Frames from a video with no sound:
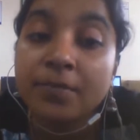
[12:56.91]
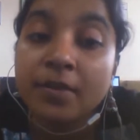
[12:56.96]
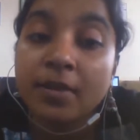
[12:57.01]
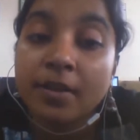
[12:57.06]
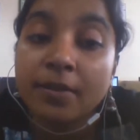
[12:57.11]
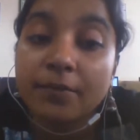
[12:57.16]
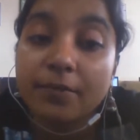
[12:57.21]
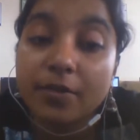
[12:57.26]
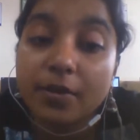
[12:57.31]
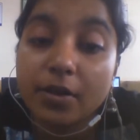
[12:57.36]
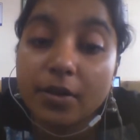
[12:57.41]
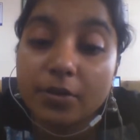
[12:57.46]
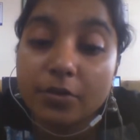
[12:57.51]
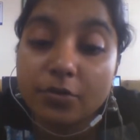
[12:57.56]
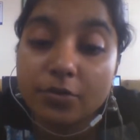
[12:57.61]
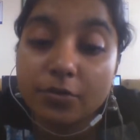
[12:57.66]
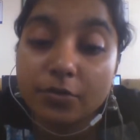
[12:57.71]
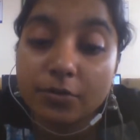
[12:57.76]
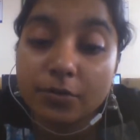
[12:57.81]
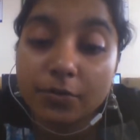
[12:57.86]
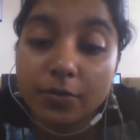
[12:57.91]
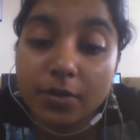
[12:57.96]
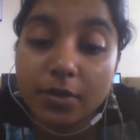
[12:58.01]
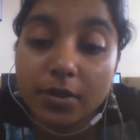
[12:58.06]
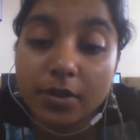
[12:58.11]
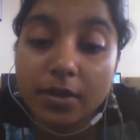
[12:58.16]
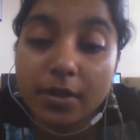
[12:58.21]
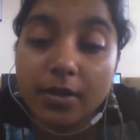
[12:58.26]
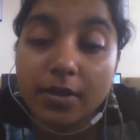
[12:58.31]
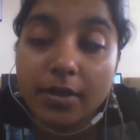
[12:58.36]
we
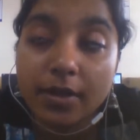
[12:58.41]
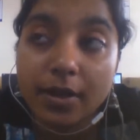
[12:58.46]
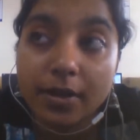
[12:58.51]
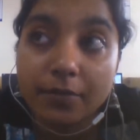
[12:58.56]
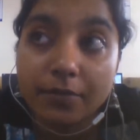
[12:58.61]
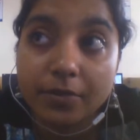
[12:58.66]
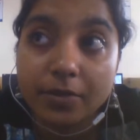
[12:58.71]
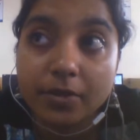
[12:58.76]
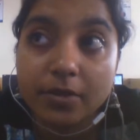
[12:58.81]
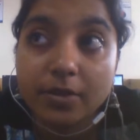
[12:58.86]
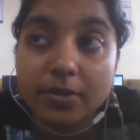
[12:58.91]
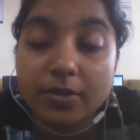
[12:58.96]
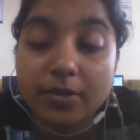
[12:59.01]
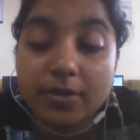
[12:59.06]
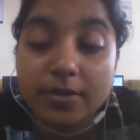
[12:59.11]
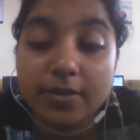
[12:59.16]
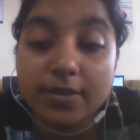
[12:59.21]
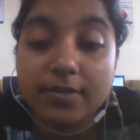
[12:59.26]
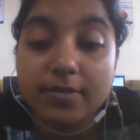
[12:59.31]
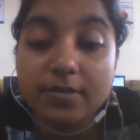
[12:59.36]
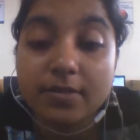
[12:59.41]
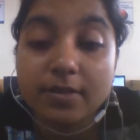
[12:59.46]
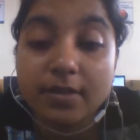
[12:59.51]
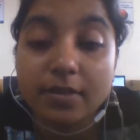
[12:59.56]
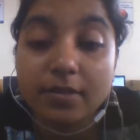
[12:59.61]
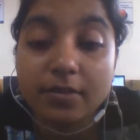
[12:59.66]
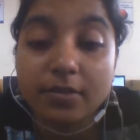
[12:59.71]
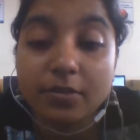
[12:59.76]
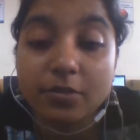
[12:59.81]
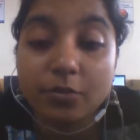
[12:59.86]
are having a test that
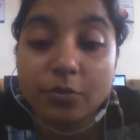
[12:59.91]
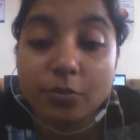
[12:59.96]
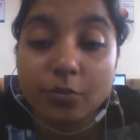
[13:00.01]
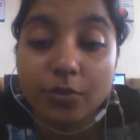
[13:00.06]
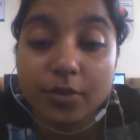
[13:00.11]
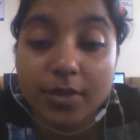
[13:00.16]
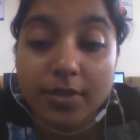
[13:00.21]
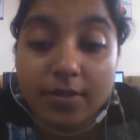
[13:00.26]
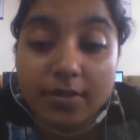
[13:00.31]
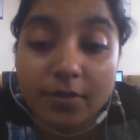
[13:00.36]
is known as the